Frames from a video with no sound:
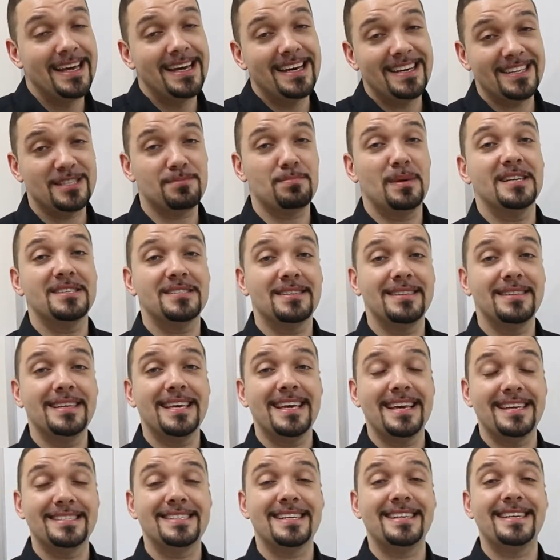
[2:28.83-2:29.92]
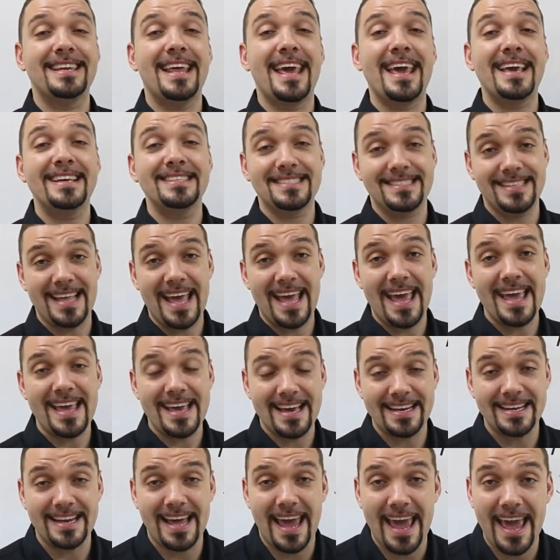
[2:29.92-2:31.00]
especially in today's day
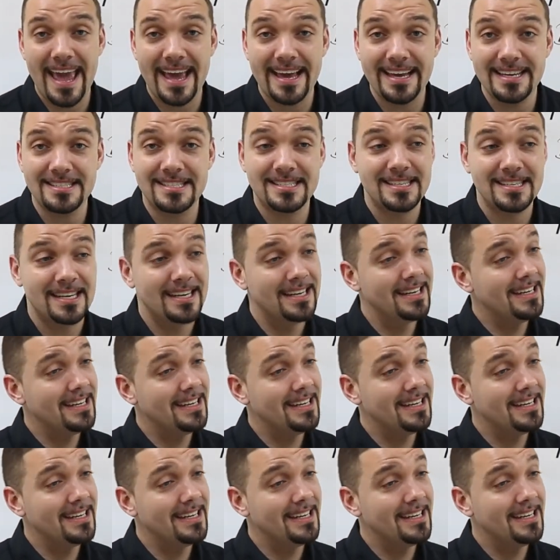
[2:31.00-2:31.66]
and age.